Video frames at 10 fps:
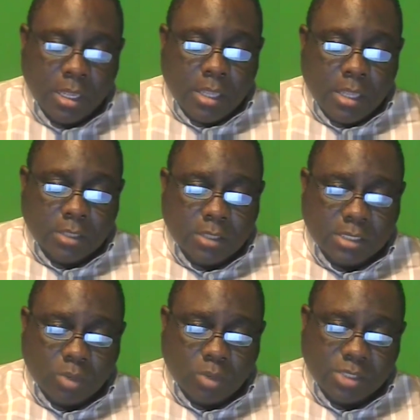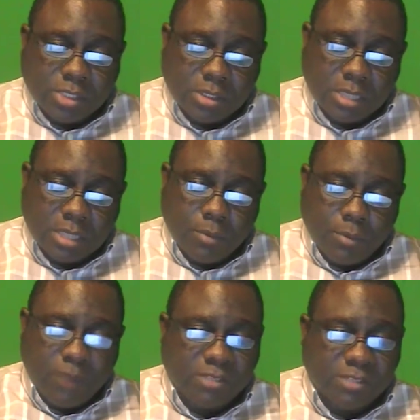The 6 questions come
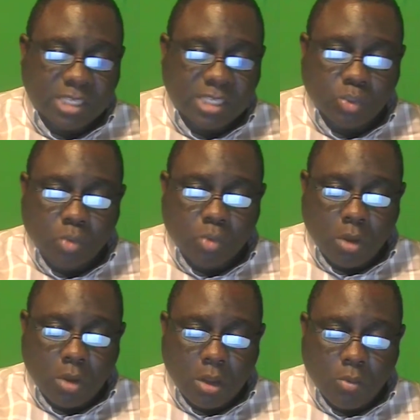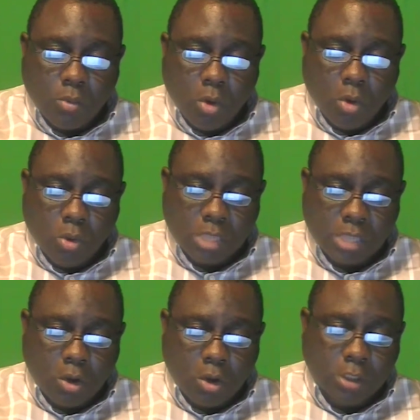with 6 roles
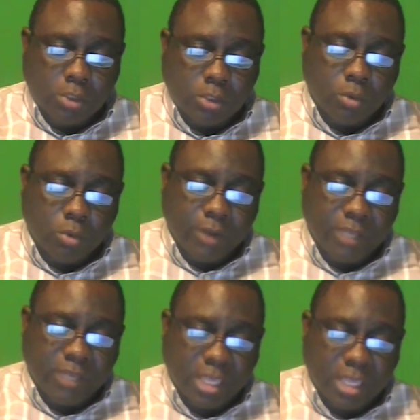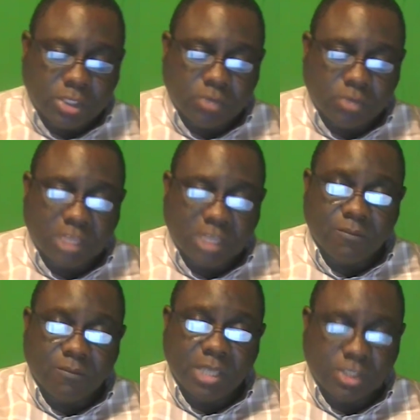according to ratification
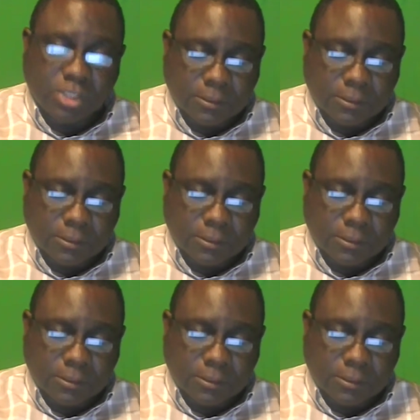transformation.